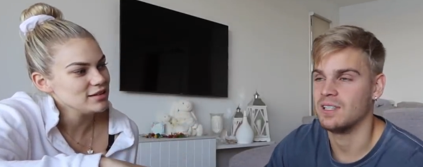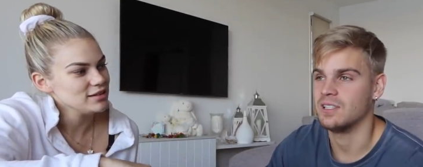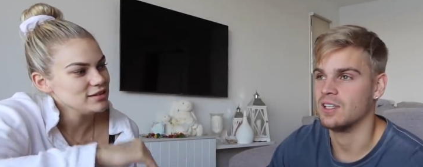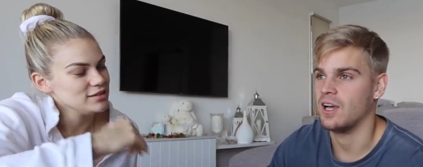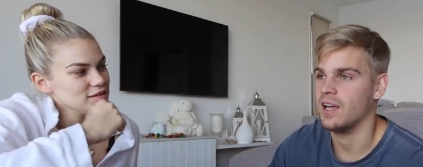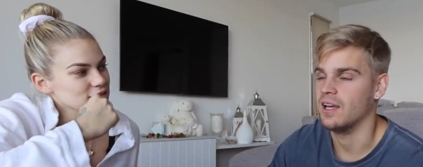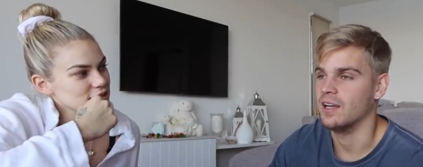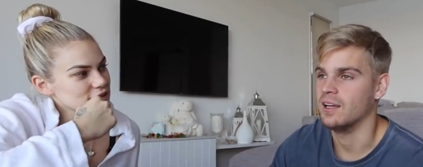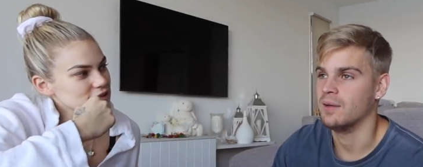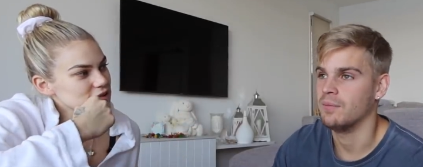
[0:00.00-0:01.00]
Speaker 1: the
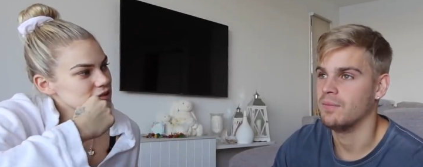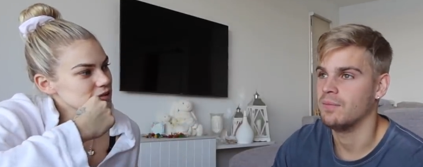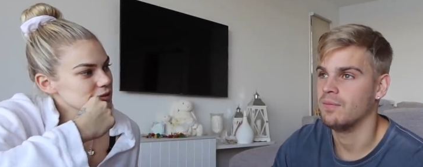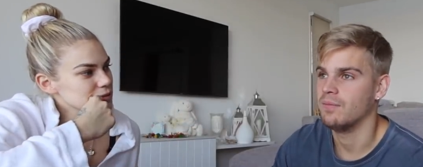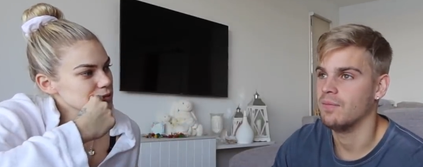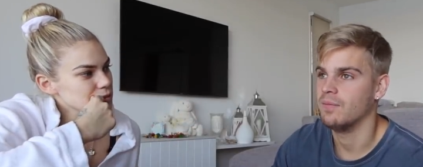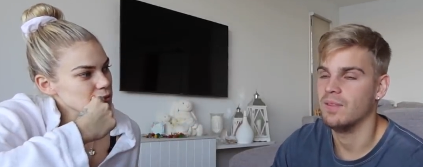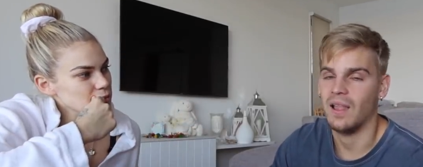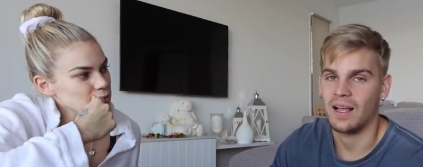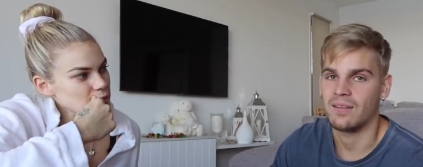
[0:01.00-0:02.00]
entire
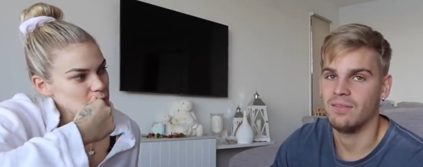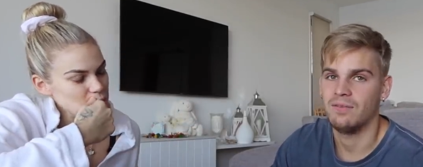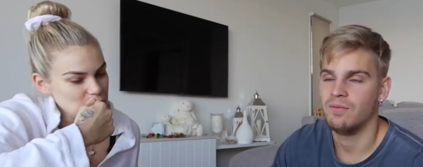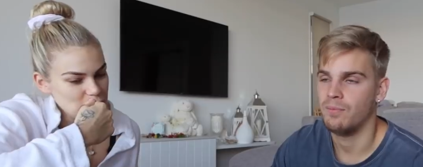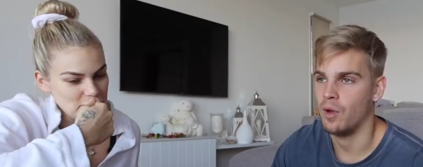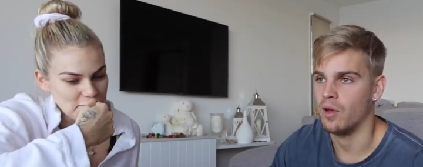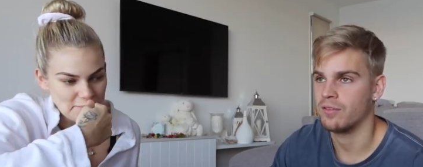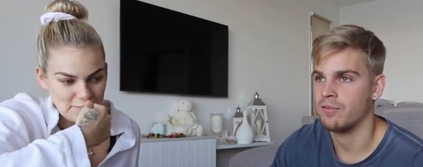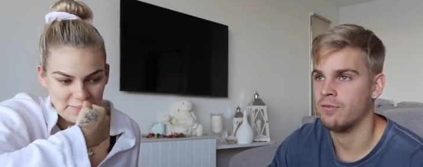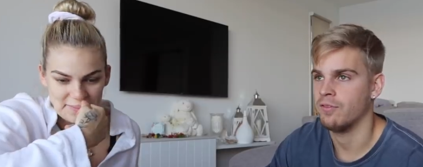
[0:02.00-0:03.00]
like
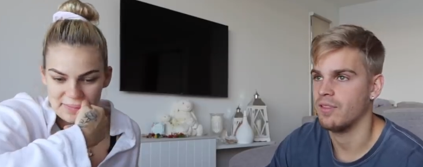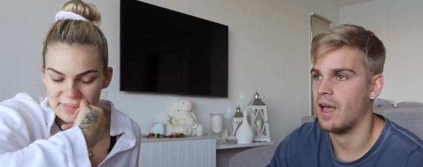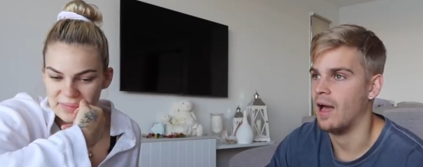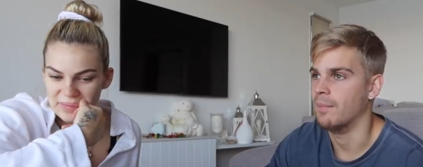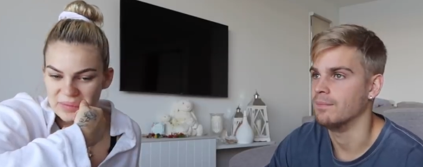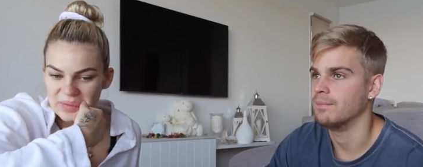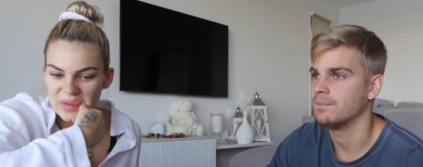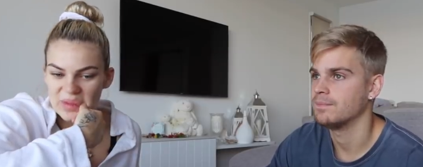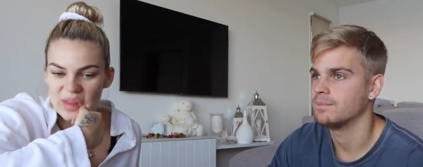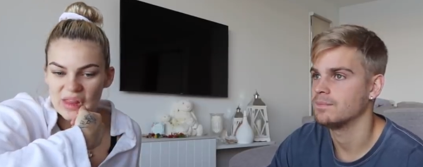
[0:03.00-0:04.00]
birth um,
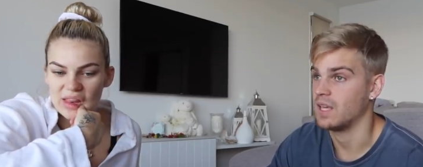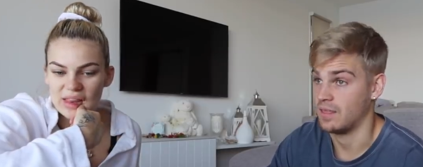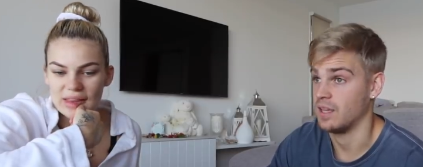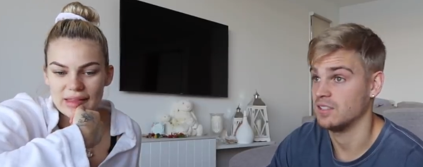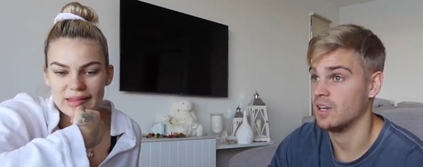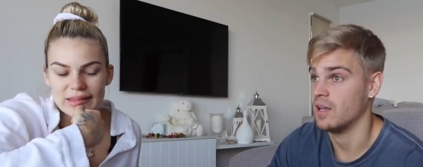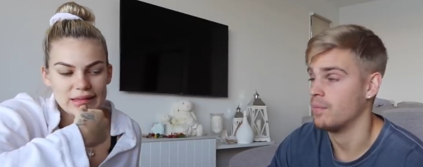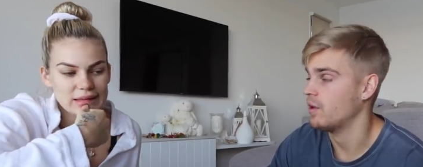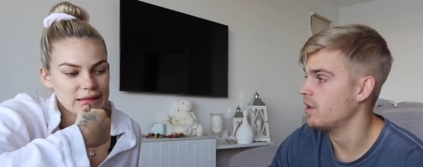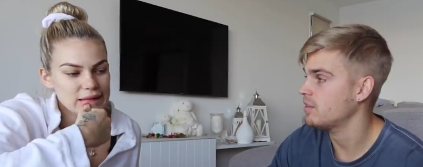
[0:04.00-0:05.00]
yeah, the
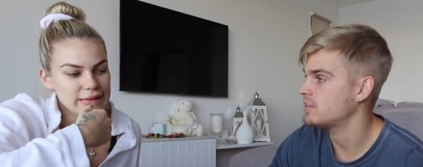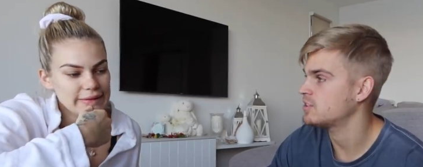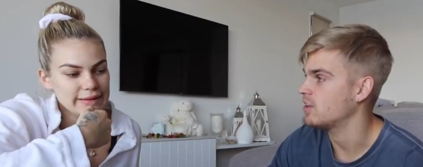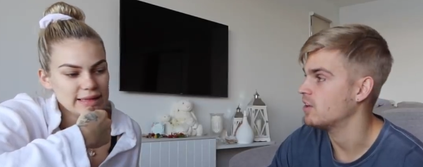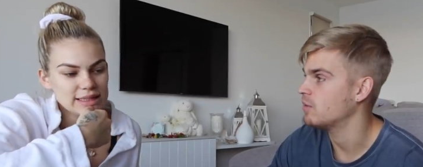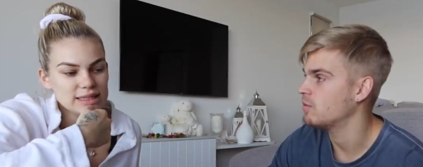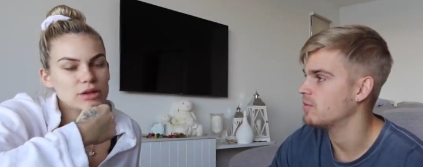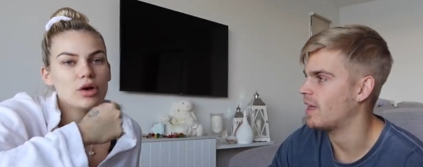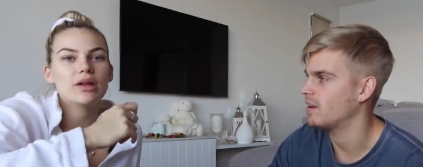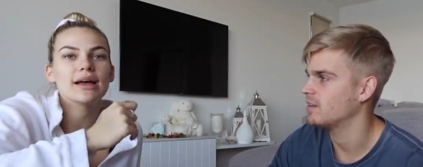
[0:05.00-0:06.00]
entire birth. So
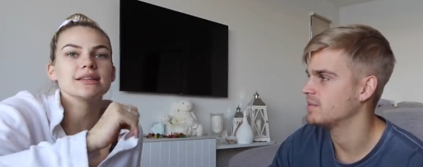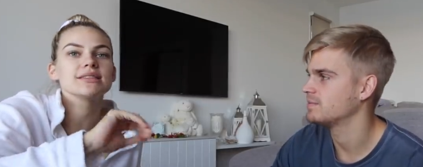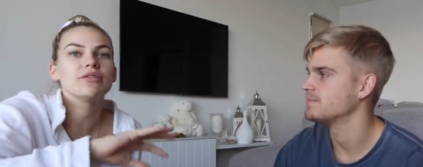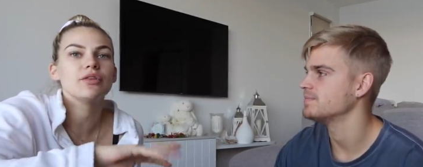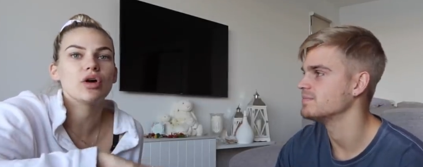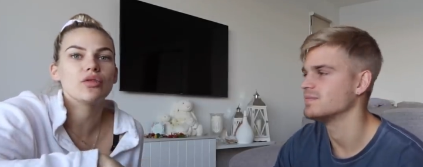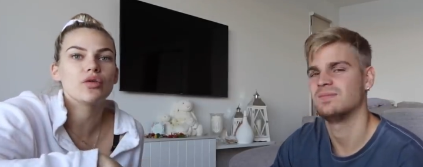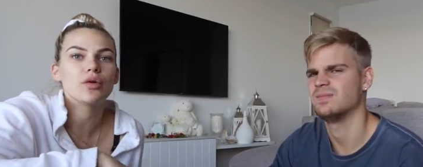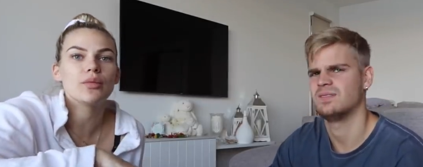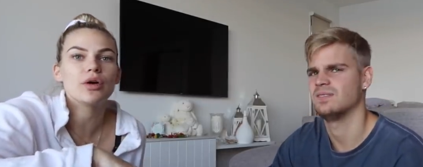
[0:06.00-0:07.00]
Speaker 2: not that, like as a vlog
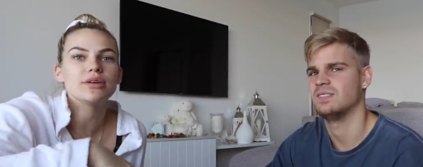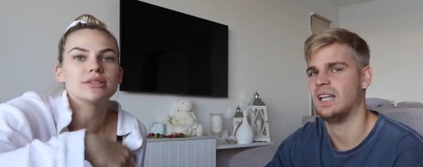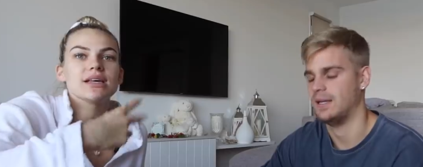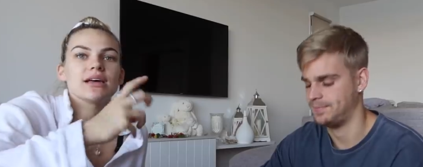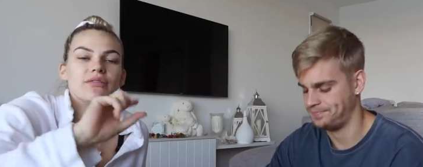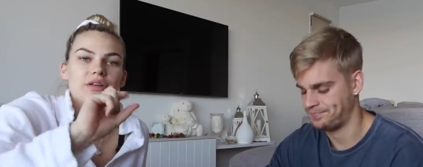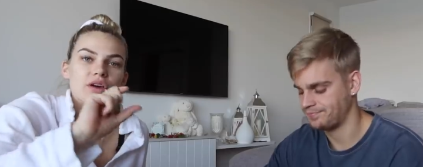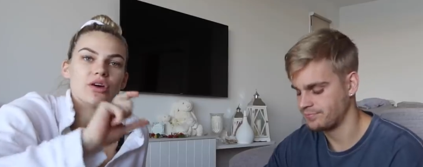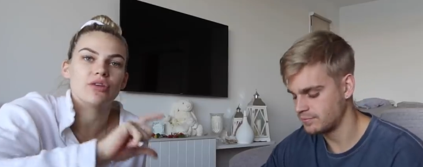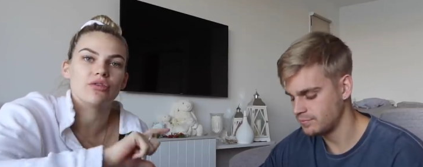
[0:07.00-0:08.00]
form though. It's like a
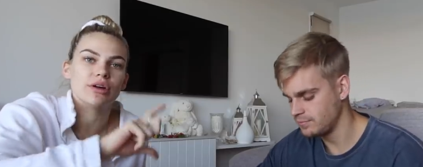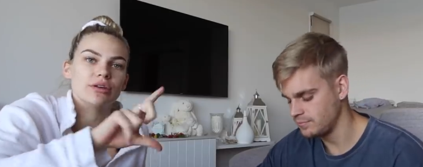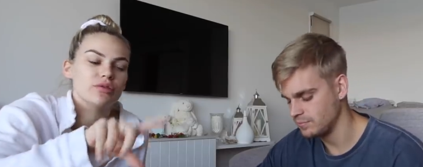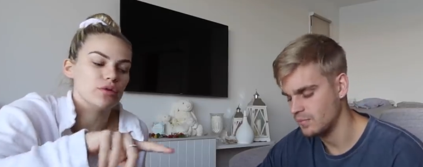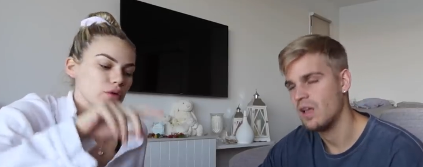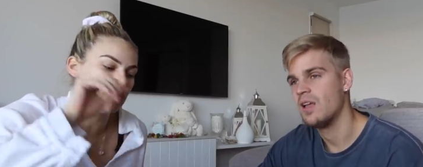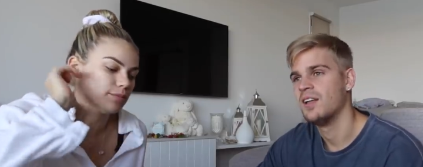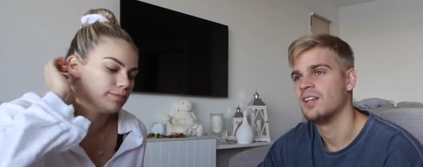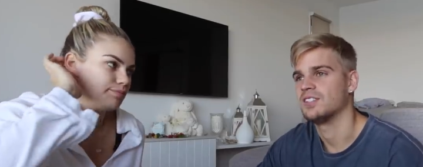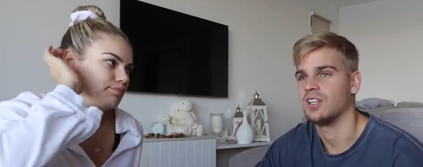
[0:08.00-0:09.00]
video reel
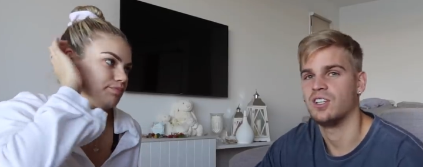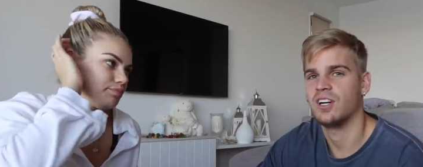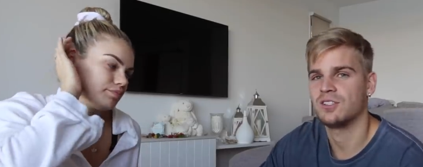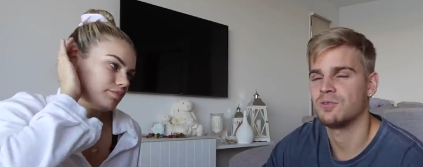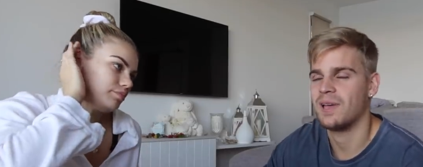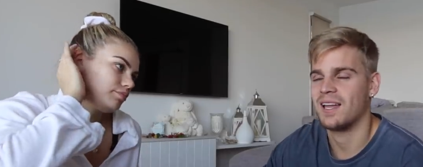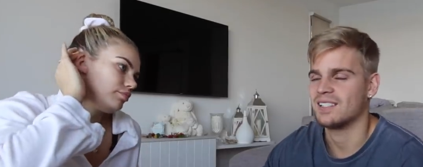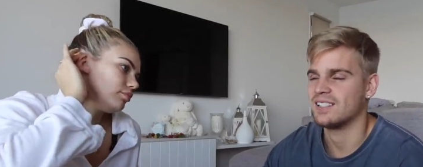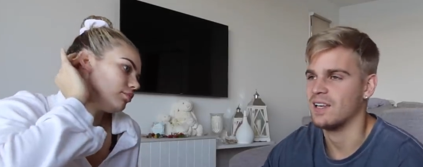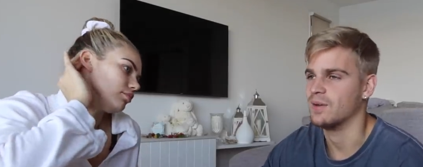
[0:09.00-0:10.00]
form.
Speaker 1: So you guys will be able
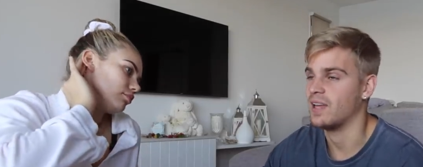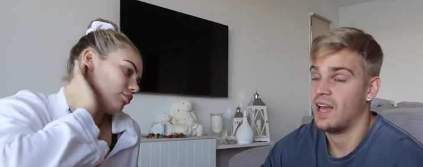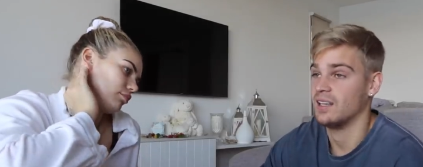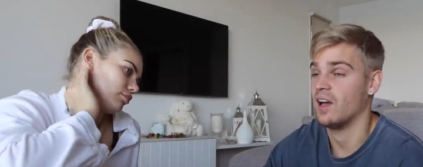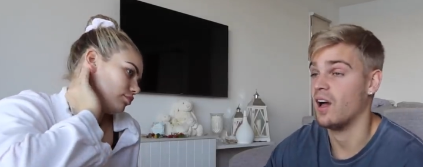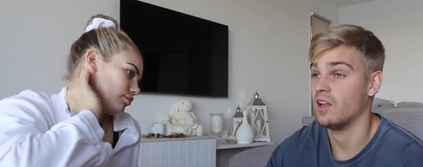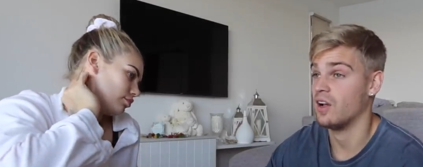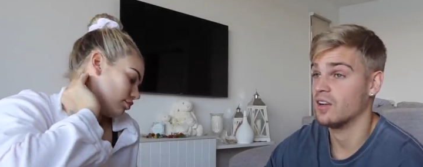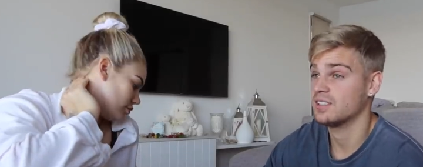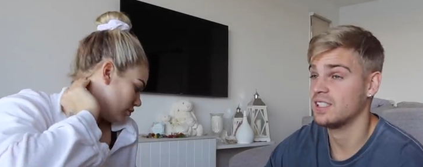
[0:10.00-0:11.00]
to see all that, and
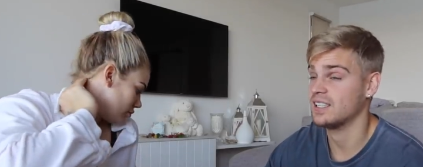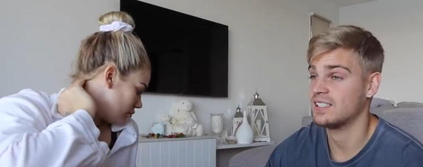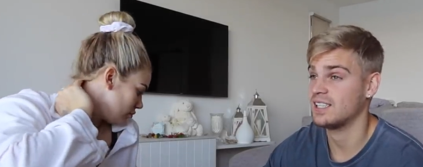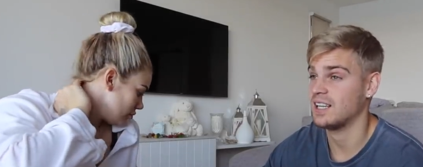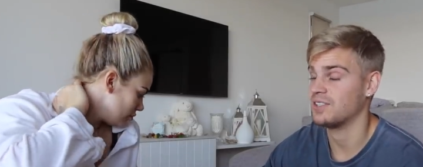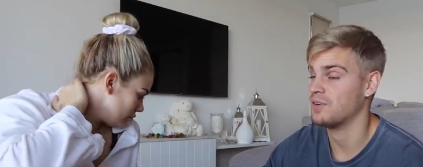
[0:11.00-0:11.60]
I, honestly, it's such